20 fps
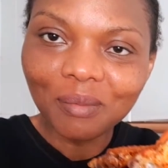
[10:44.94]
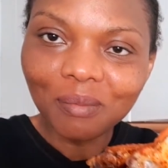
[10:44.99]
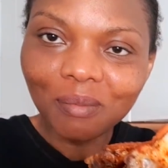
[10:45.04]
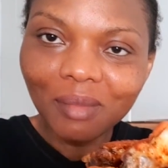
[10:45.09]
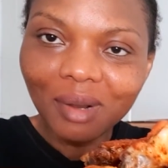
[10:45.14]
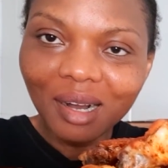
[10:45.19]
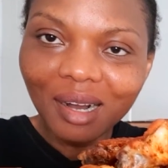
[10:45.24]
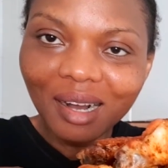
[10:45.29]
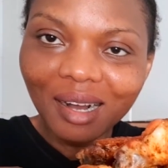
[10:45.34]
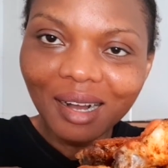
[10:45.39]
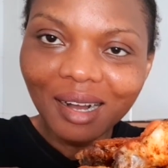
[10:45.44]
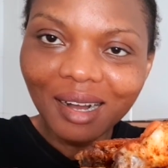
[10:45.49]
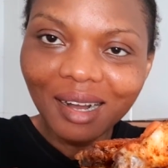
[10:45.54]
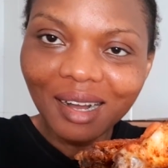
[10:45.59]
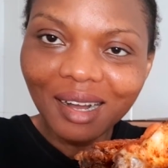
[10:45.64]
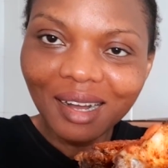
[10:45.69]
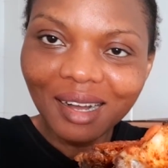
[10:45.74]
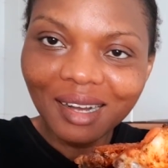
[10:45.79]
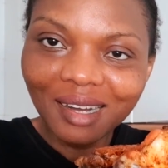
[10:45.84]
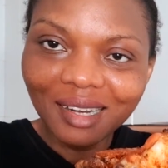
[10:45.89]

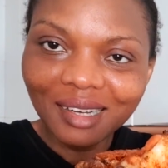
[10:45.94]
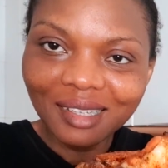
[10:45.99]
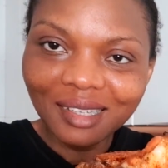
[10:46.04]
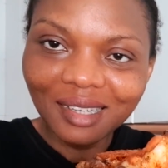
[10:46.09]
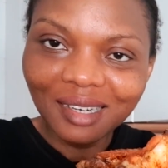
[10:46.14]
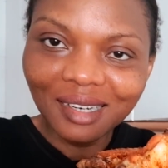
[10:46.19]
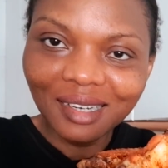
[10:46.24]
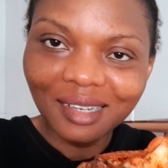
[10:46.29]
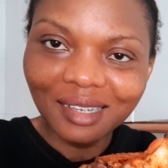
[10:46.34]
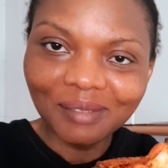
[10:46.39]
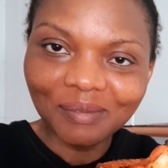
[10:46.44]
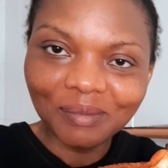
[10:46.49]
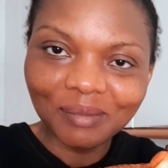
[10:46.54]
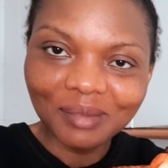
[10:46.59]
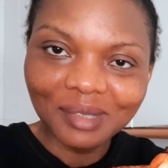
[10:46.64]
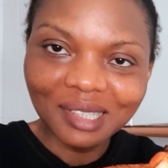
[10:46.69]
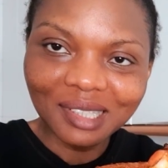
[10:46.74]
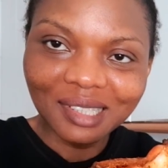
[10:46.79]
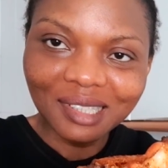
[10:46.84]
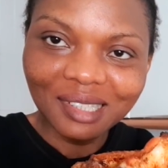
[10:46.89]
Madre
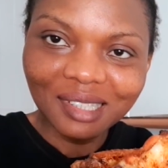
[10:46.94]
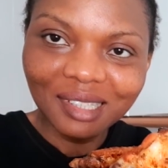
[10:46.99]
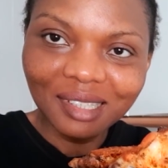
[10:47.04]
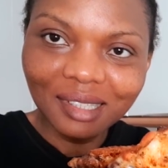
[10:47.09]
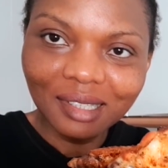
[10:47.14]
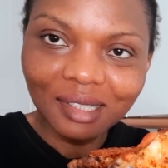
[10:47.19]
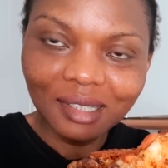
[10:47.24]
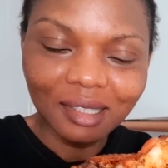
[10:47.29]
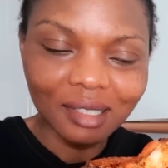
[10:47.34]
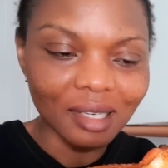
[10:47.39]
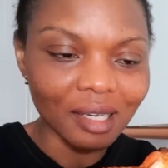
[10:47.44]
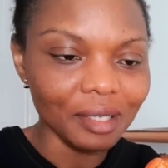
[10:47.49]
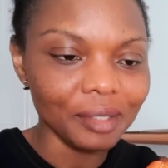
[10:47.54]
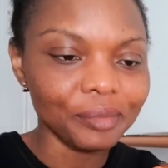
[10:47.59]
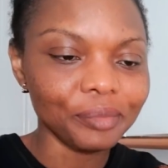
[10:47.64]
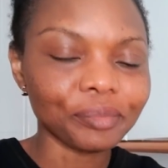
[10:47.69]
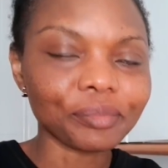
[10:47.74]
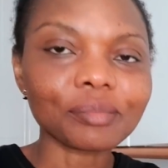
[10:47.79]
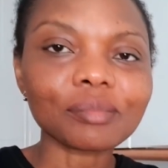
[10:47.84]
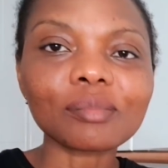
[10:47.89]
mia.
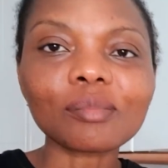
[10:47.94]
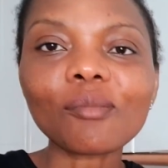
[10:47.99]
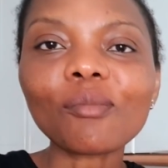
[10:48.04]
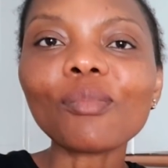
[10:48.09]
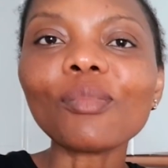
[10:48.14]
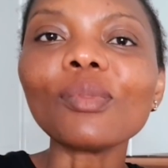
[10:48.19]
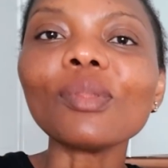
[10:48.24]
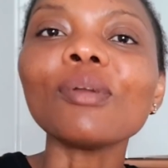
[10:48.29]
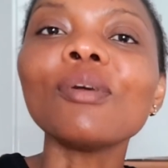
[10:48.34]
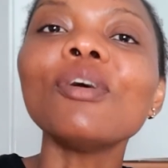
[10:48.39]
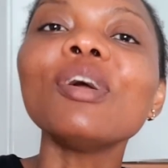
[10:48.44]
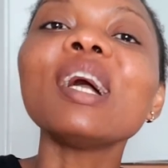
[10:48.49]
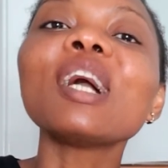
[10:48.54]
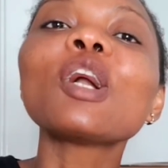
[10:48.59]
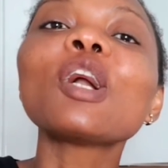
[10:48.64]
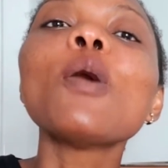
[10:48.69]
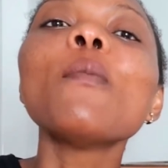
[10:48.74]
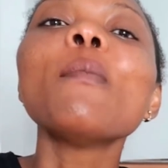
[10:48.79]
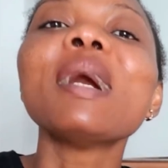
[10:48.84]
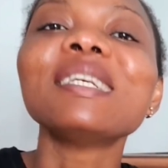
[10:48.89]
Oh yeah,
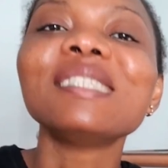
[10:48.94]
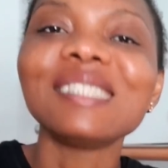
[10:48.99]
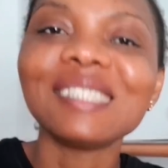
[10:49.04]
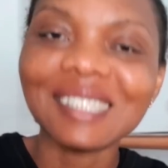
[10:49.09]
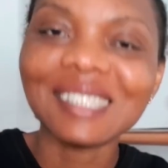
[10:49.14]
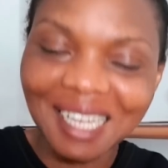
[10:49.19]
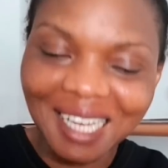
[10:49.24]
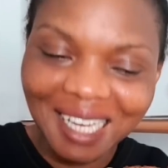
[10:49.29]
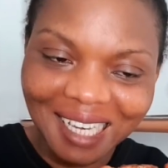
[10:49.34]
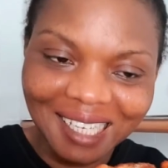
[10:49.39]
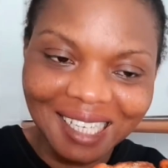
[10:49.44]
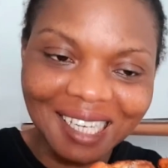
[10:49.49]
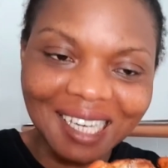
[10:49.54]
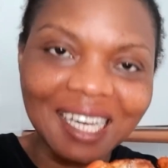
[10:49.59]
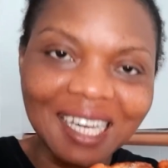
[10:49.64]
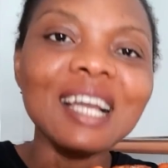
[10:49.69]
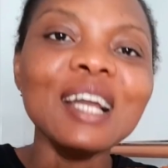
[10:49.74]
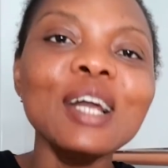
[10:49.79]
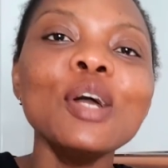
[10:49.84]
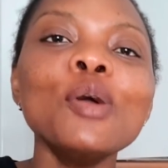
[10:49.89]
come and take.
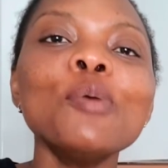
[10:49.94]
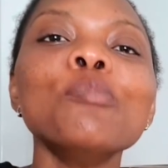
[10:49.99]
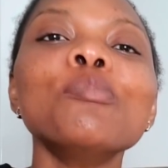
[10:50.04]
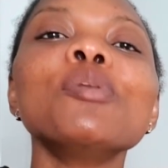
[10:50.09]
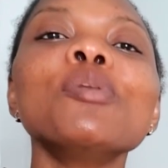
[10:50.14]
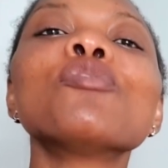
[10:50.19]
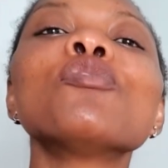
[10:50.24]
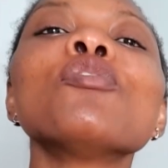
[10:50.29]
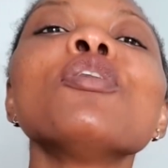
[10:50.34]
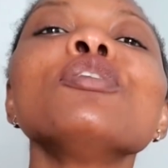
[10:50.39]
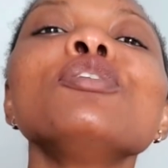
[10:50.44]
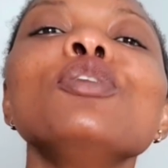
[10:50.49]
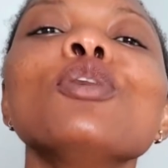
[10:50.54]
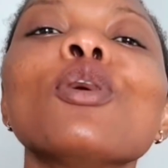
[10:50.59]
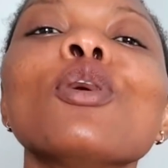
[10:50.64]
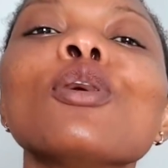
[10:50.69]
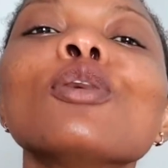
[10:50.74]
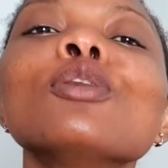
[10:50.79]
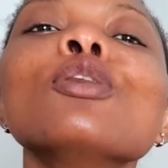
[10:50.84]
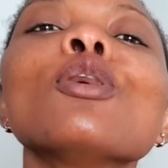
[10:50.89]
Before
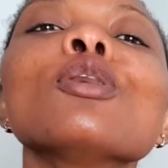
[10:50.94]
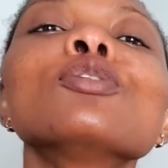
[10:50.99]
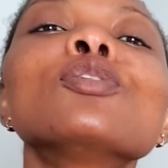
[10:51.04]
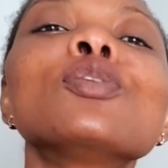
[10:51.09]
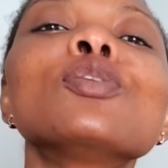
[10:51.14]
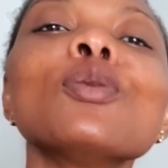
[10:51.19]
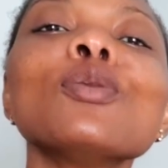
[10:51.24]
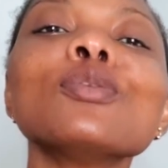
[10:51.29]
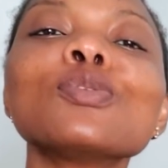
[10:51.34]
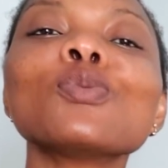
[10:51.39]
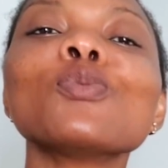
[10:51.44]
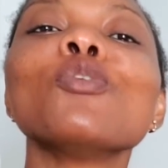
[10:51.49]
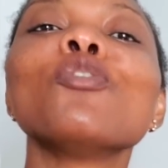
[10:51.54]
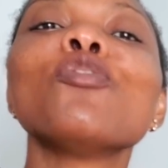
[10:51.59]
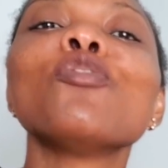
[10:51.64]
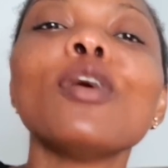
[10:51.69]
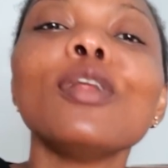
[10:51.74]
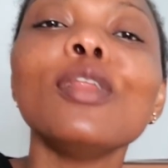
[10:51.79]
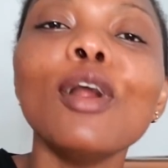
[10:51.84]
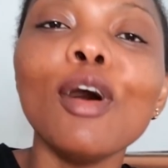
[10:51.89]
your throat will
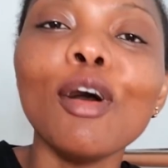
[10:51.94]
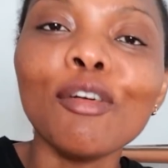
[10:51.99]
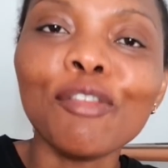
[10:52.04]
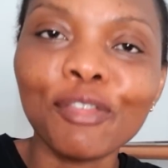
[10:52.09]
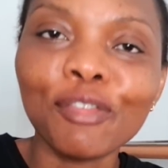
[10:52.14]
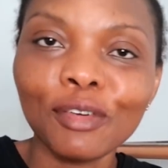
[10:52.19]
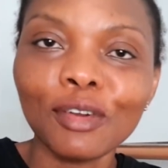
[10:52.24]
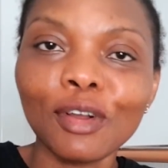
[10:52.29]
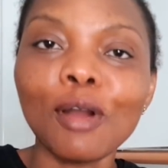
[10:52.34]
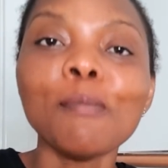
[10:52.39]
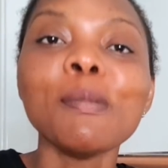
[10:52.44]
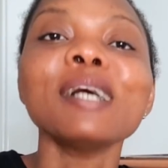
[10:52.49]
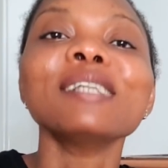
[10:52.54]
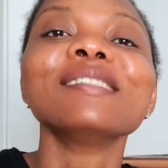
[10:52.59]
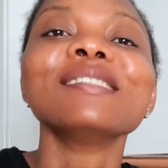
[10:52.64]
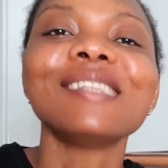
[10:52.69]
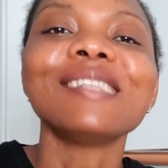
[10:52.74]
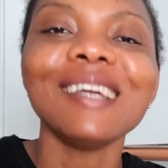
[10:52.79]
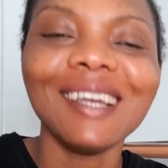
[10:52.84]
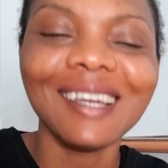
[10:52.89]
fall off. Come
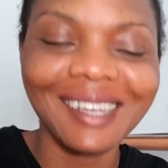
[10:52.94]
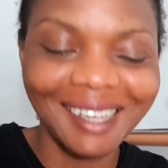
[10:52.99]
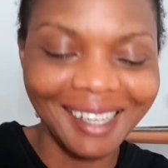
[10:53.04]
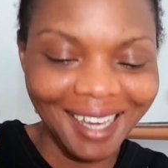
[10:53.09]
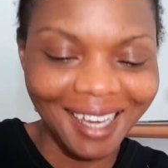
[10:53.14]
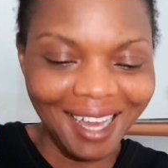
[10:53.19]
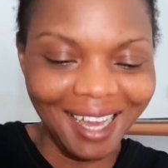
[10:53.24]
and take.